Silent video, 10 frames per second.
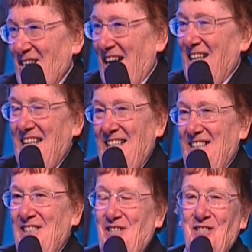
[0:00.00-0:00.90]
I,
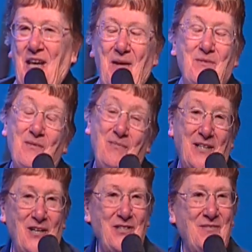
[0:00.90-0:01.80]
and this just came to me
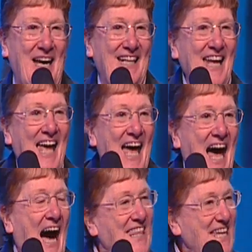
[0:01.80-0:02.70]
because of that.
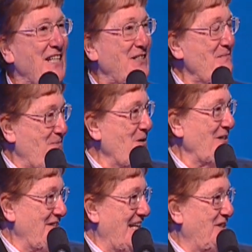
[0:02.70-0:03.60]
I think it's
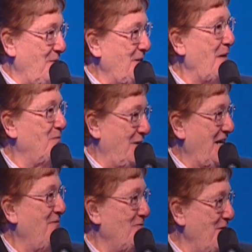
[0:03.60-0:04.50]
important that sometimes
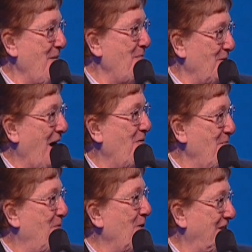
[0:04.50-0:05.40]
we even remember
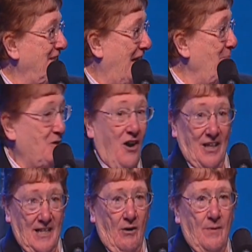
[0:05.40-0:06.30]
how important names
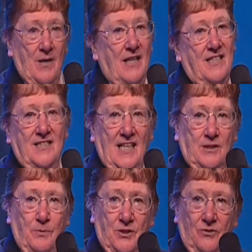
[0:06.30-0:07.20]
are. Now, I'm, I, this is
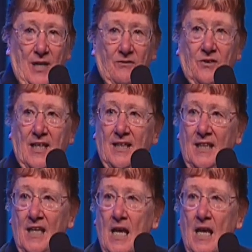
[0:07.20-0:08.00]
not to put Sue down, okay?